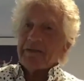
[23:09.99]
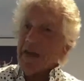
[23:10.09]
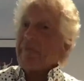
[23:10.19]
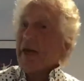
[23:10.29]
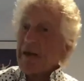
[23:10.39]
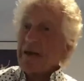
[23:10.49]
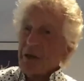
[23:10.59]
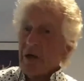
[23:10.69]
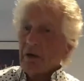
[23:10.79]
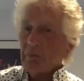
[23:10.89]
is have another
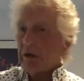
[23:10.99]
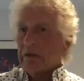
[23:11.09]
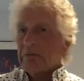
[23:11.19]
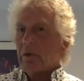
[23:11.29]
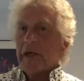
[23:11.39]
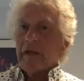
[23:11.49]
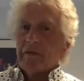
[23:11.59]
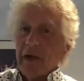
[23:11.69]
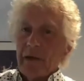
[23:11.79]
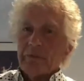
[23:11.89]
job, like
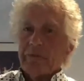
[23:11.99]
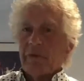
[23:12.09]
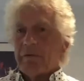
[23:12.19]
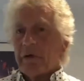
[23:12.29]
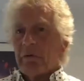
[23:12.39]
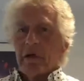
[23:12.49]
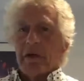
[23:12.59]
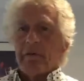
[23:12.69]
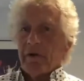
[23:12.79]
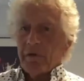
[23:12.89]
waiting tables, coffee,
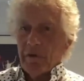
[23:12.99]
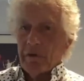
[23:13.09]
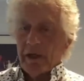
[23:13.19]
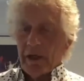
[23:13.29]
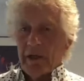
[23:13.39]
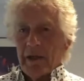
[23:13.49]
whatever you're doing.